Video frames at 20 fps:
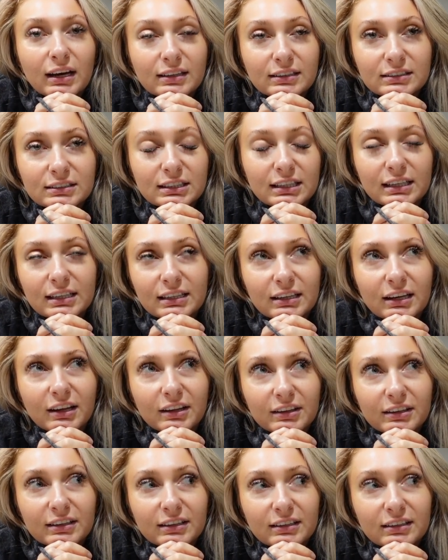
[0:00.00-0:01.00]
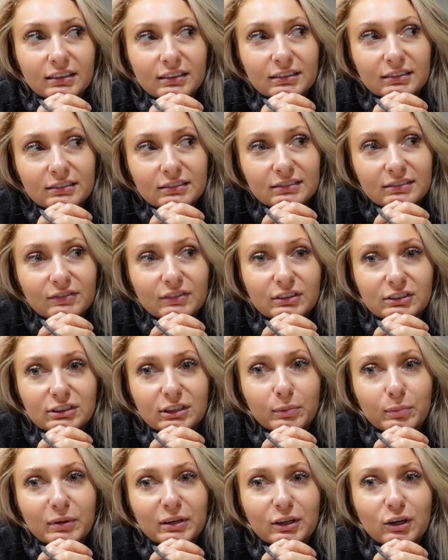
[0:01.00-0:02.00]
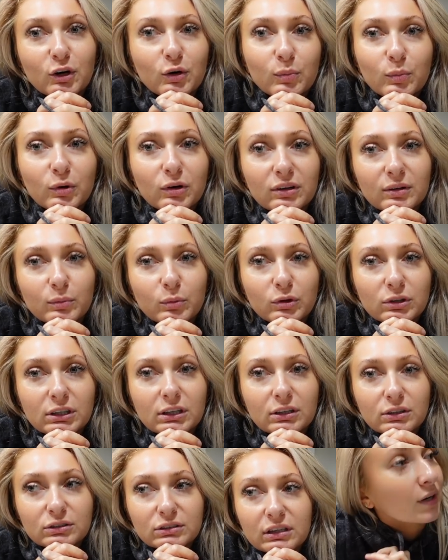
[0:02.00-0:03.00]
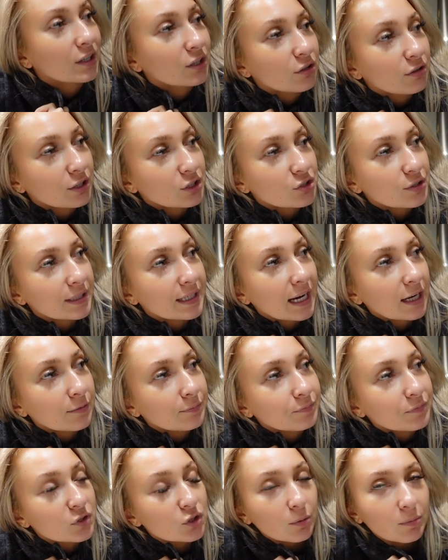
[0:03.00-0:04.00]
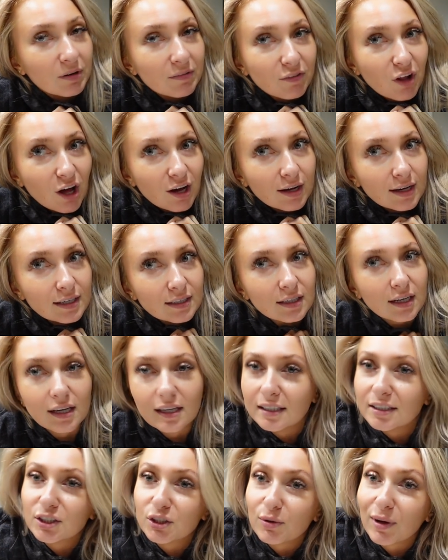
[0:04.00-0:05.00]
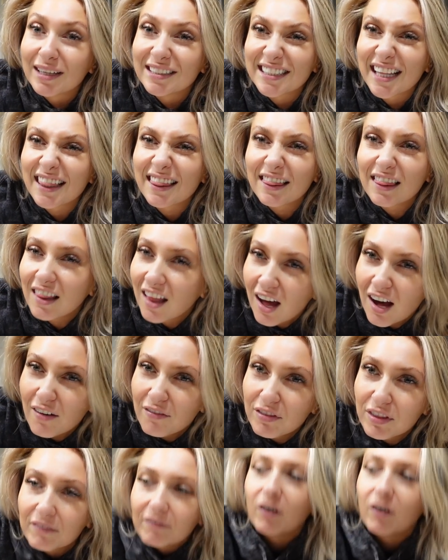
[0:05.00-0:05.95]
It's like nothing feels like being home more than Portillo's. We're gonna do the tree now. So I'm gonna vlog it because you guys love the